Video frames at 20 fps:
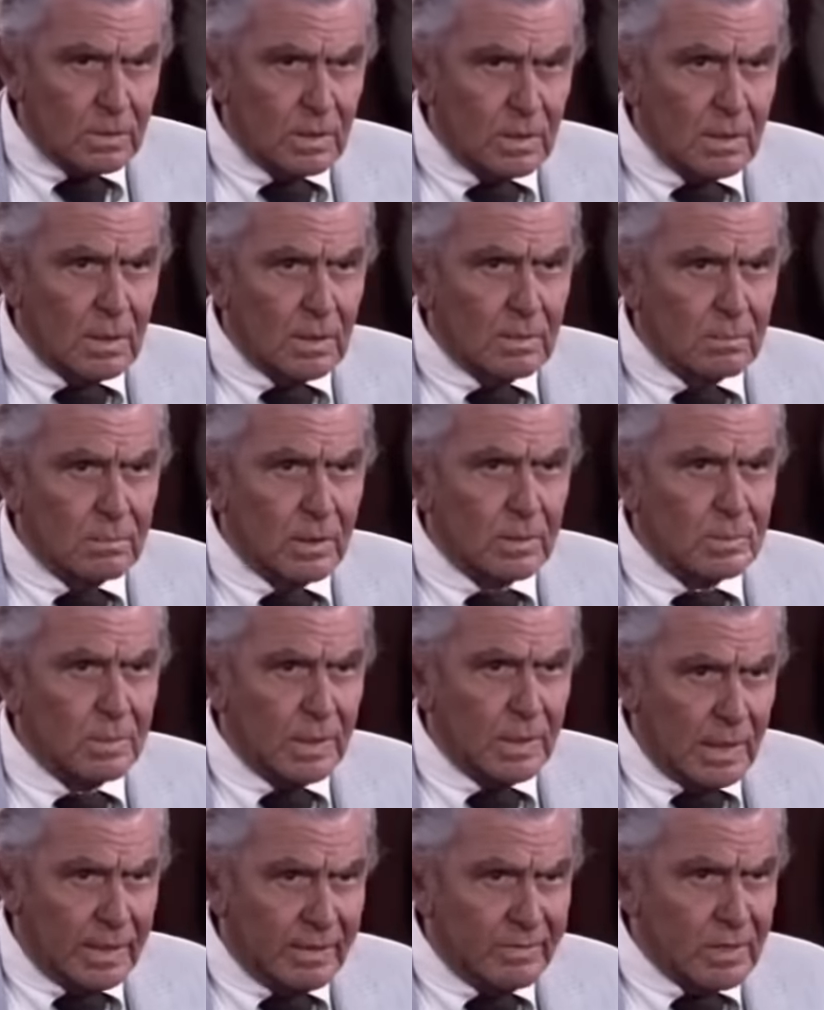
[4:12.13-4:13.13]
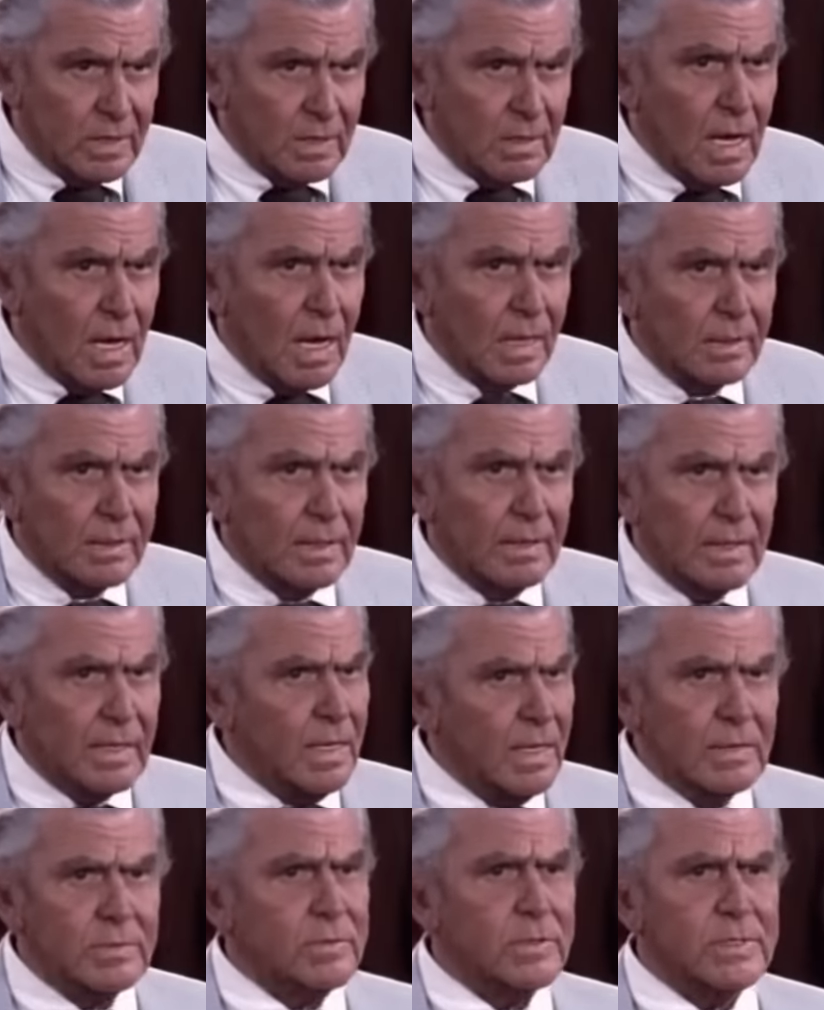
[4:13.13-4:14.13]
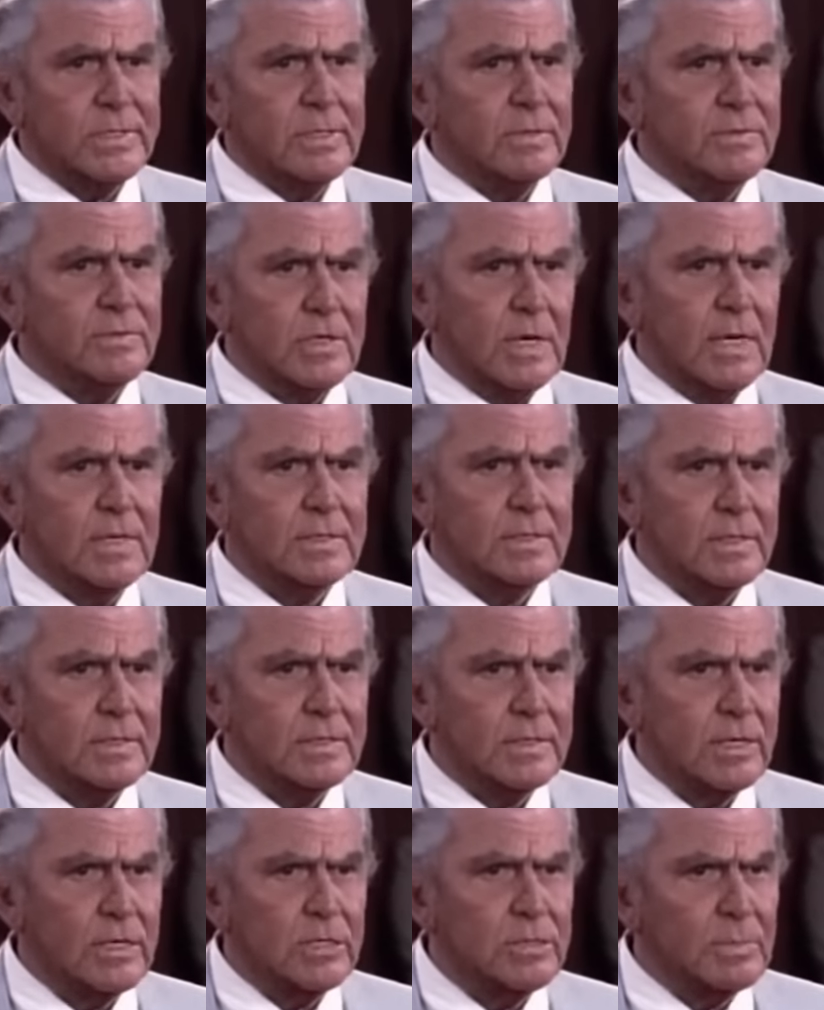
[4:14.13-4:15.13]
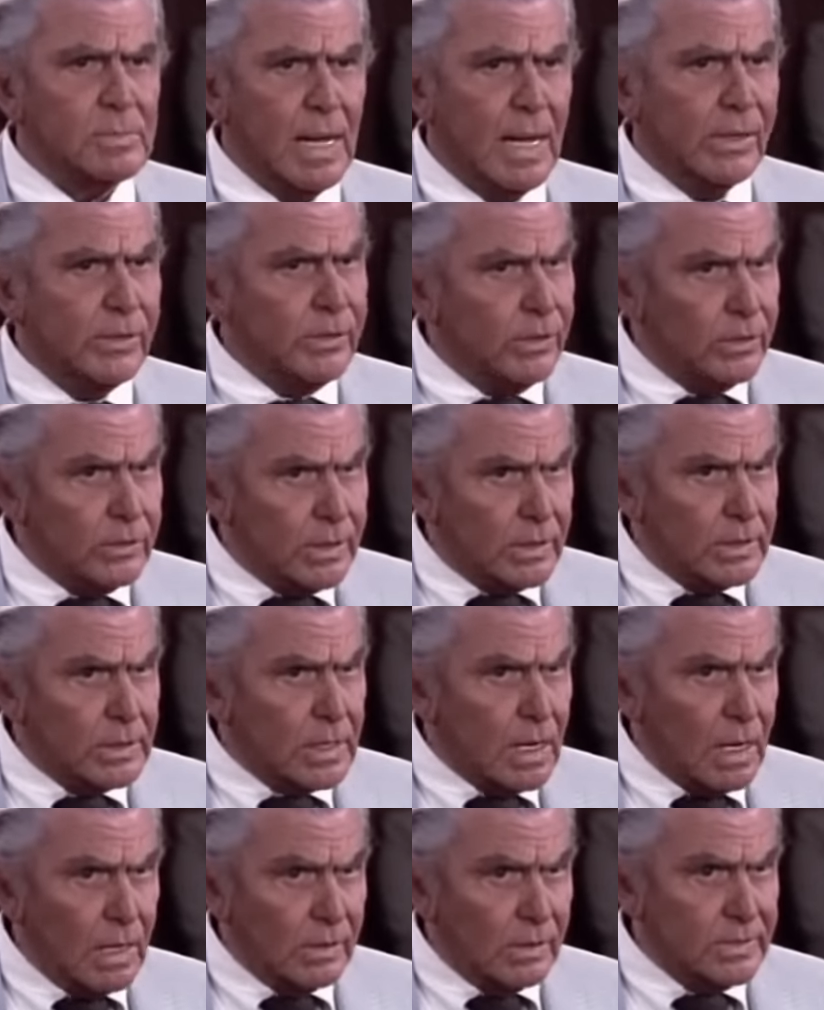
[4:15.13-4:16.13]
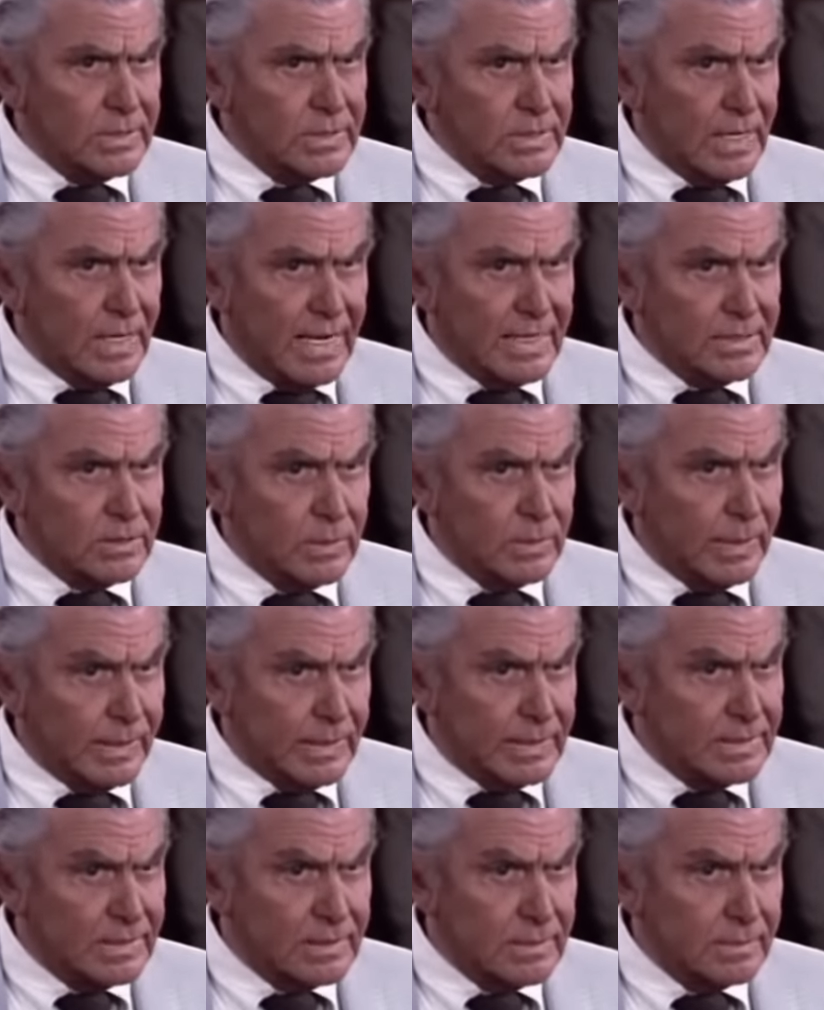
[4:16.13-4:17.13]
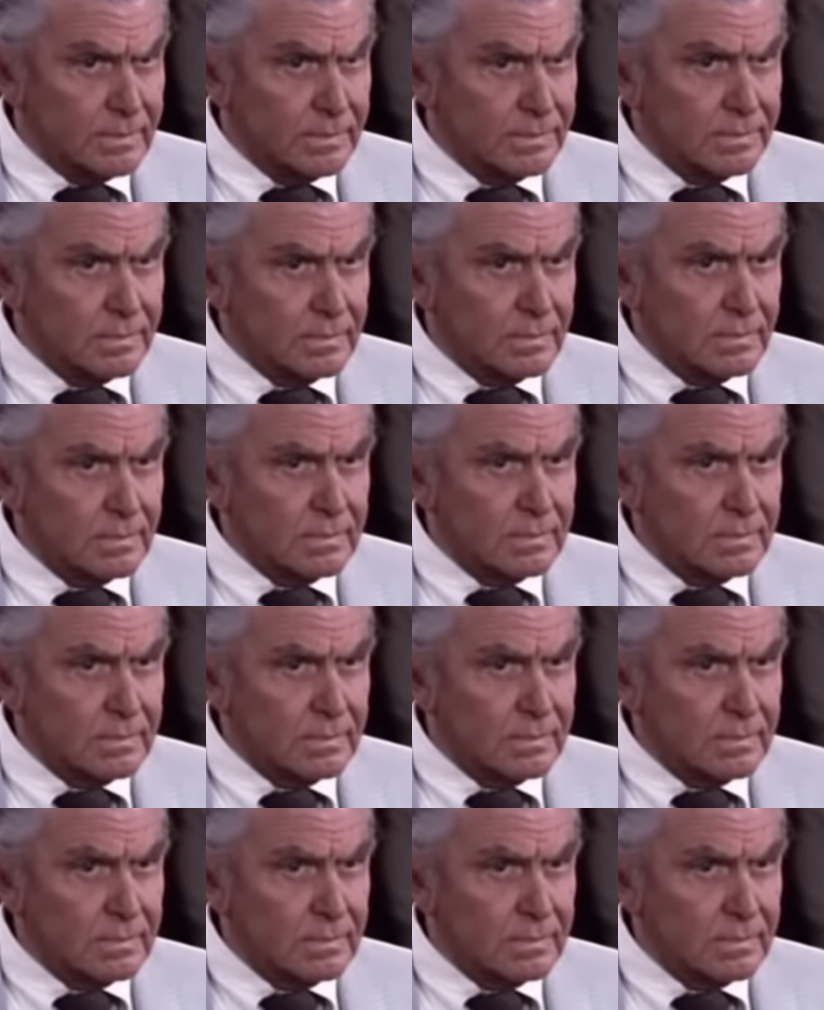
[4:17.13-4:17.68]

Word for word: Griffith. Andy Griffith wasn't the only star that Aneta appeared alongside during her career.